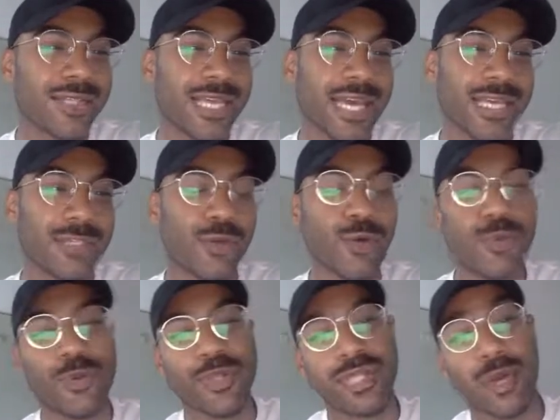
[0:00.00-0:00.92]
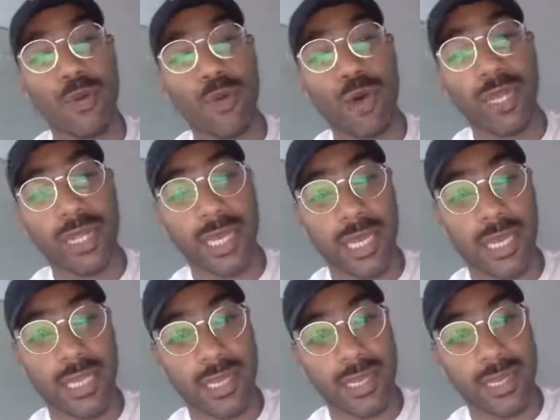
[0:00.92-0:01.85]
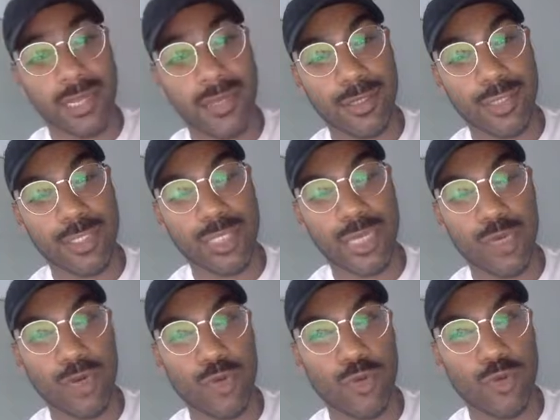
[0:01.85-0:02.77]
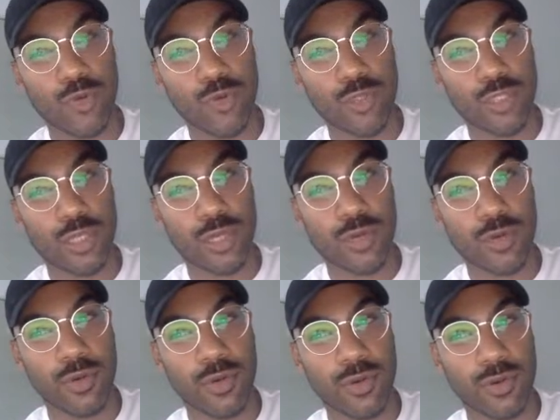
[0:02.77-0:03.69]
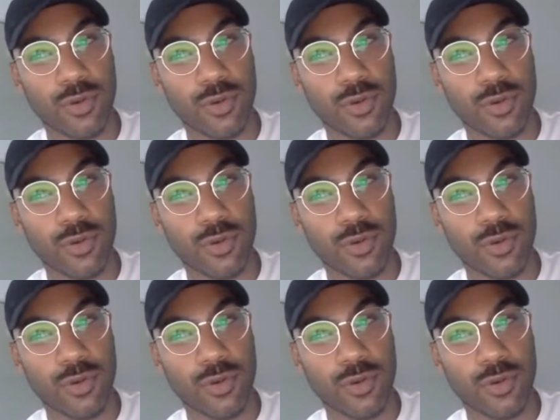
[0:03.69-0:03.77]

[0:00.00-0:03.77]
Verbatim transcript: they told me what they wanted, and I was just like, cool. So